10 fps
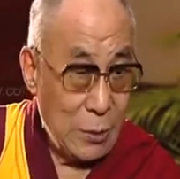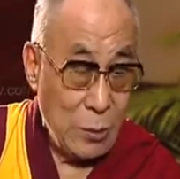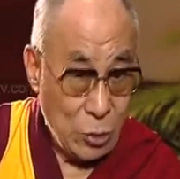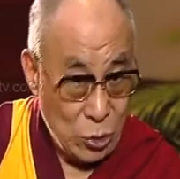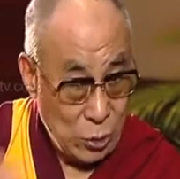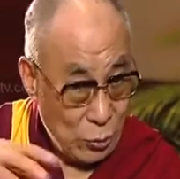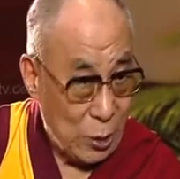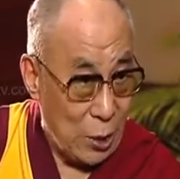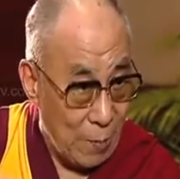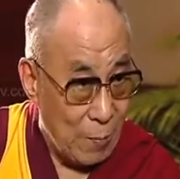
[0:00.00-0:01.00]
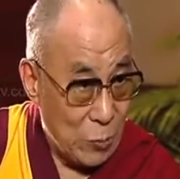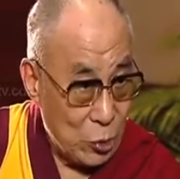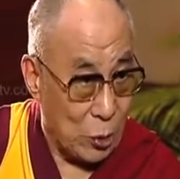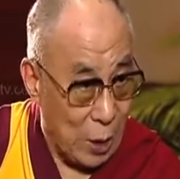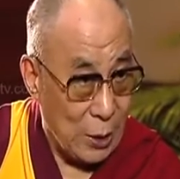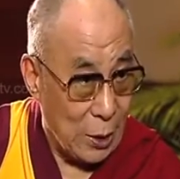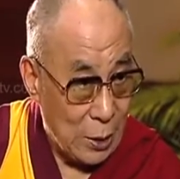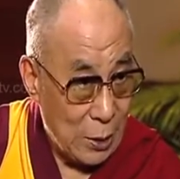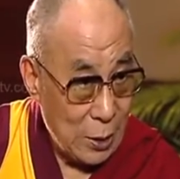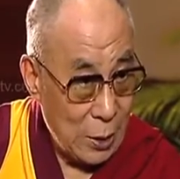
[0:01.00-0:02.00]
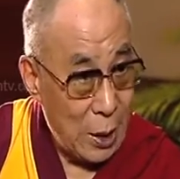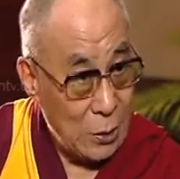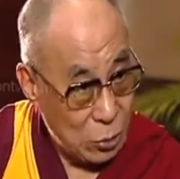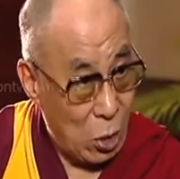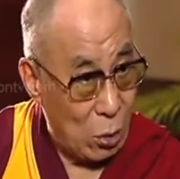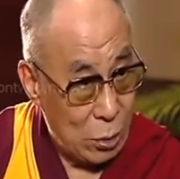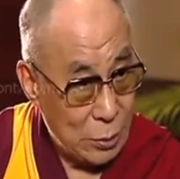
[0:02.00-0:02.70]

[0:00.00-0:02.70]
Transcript: usually we come together and talk.